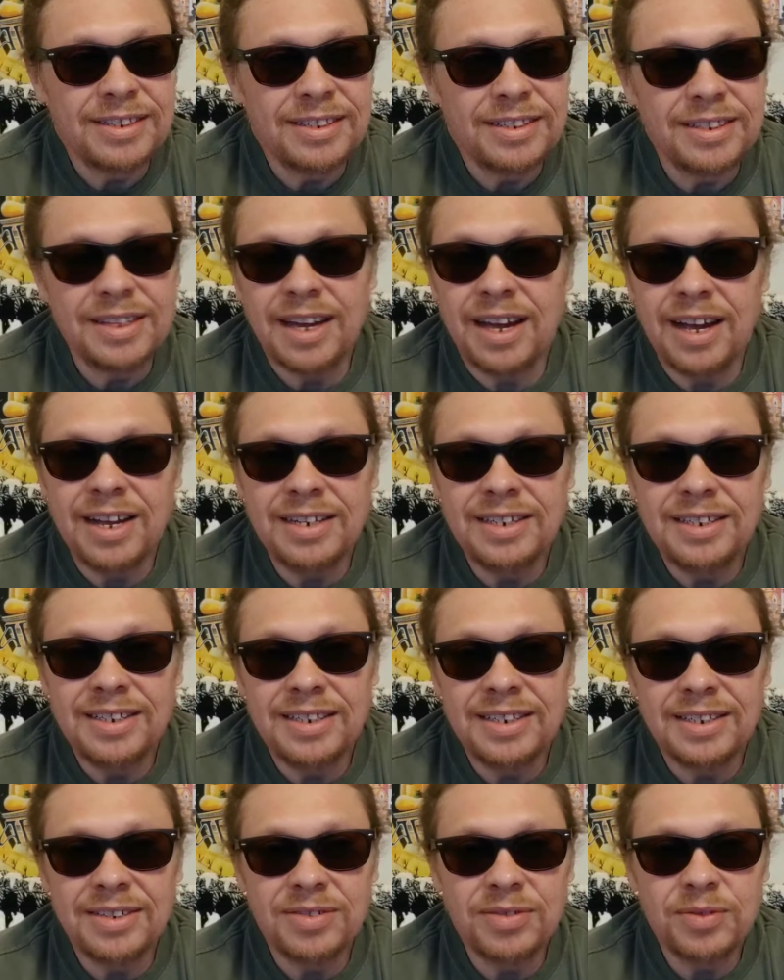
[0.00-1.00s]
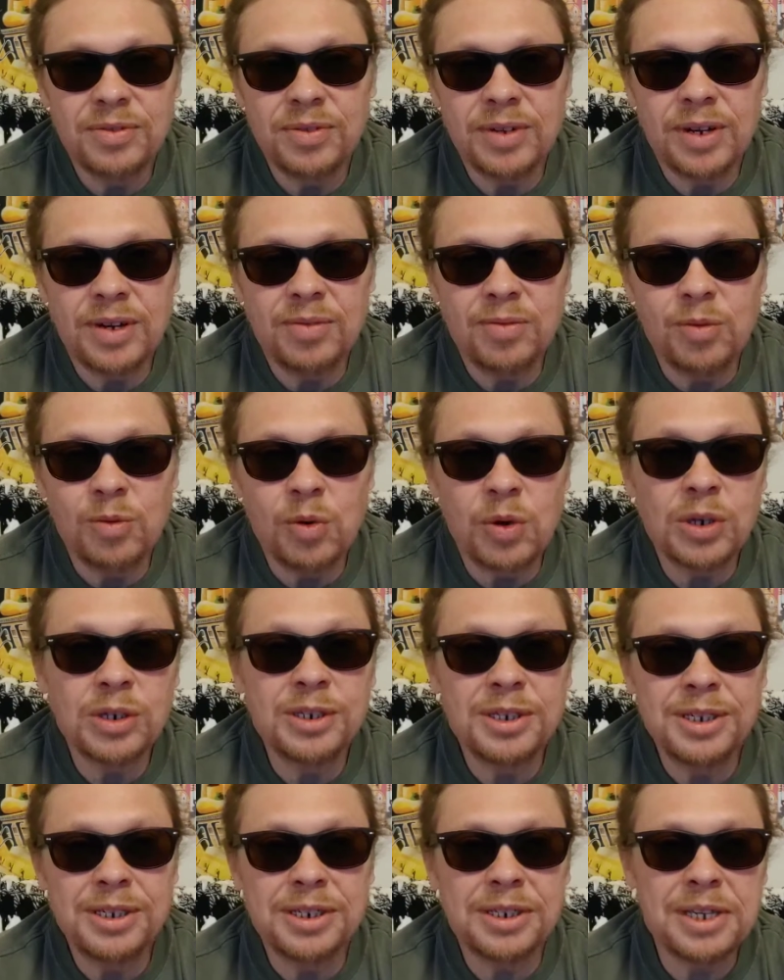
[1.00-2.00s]
the idea of
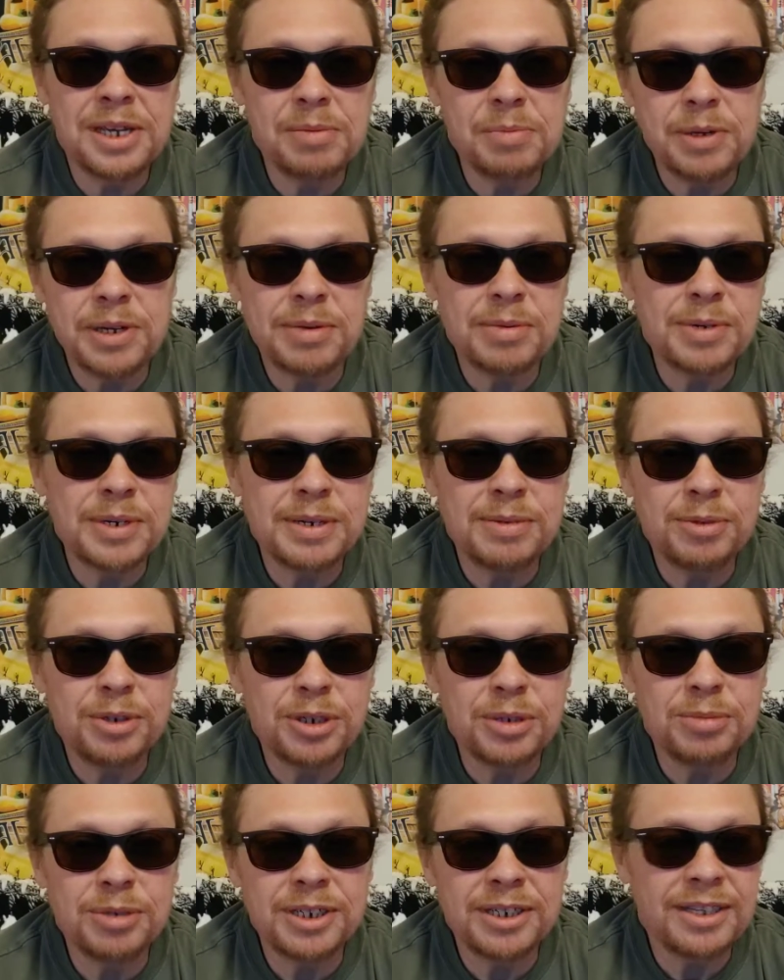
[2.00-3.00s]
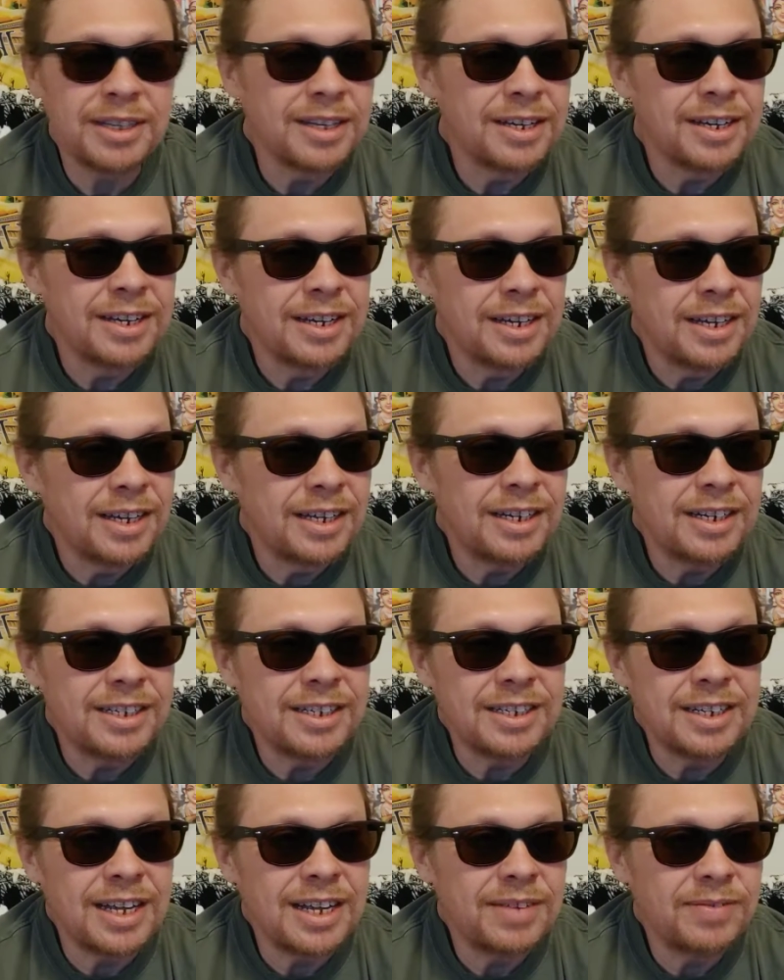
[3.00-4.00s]
oneness kept coming up to me, and it's
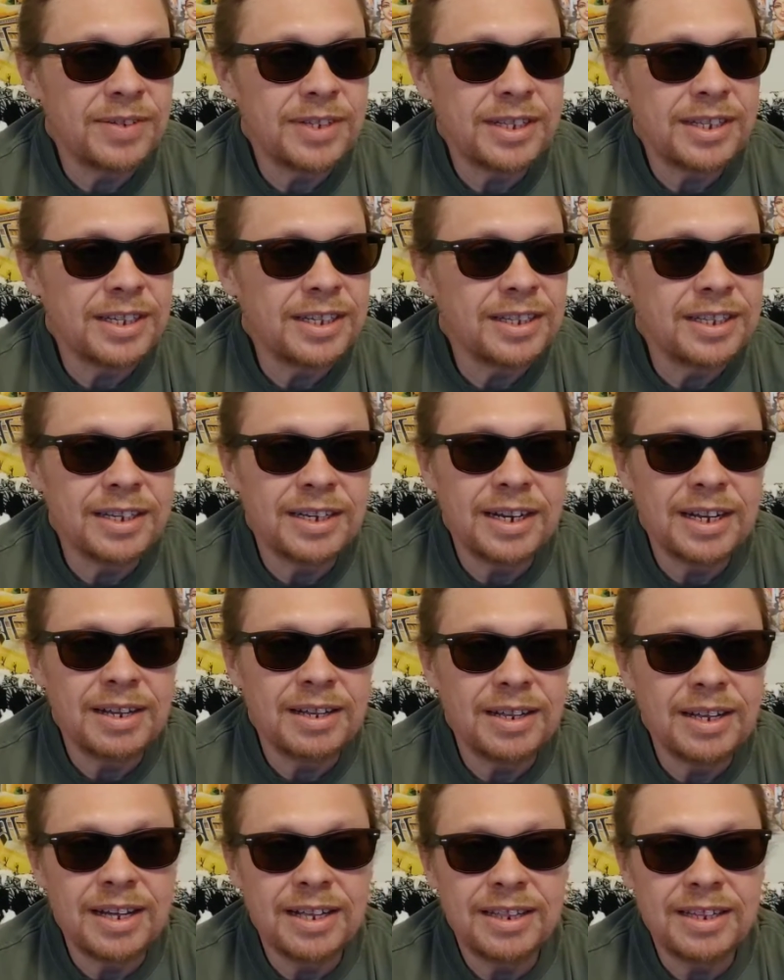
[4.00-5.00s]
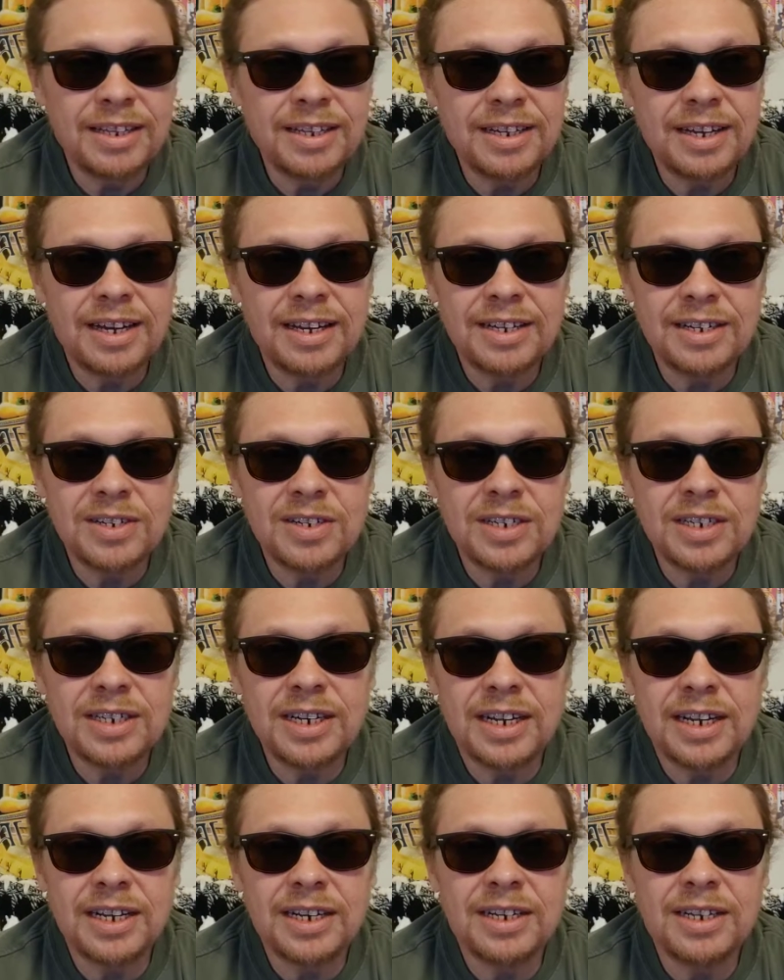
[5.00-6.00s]
kind of a thing that I think I
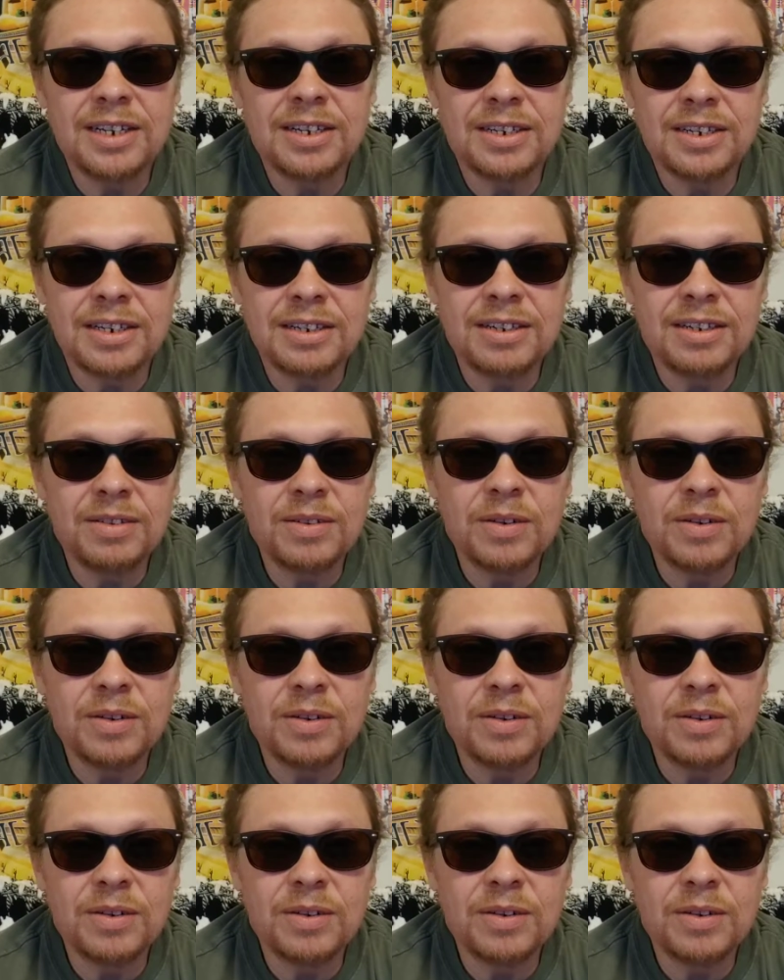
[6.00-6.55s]
understand on,